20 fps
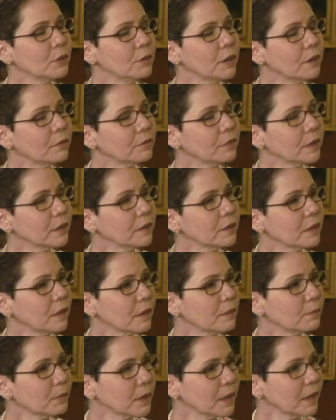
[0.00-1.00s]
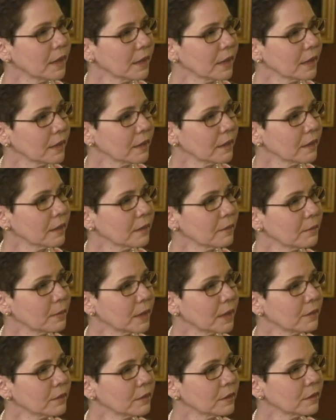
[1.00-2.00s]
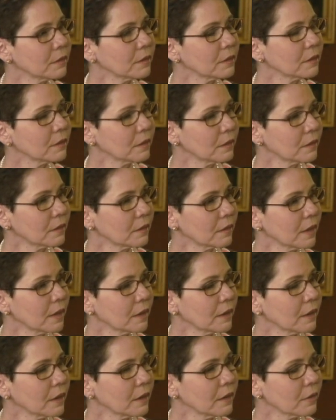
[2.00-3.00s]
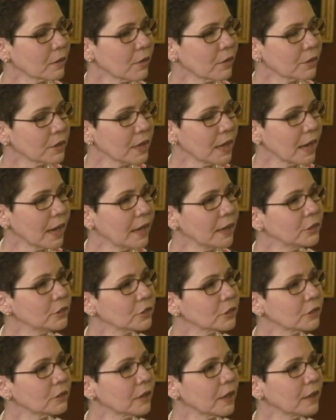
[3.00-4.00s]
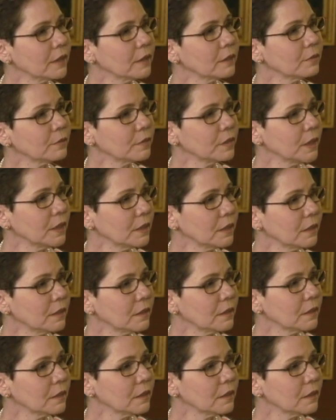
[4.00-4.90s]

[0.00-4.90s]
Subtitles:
you have written a play about her called The Angel and the Fiend.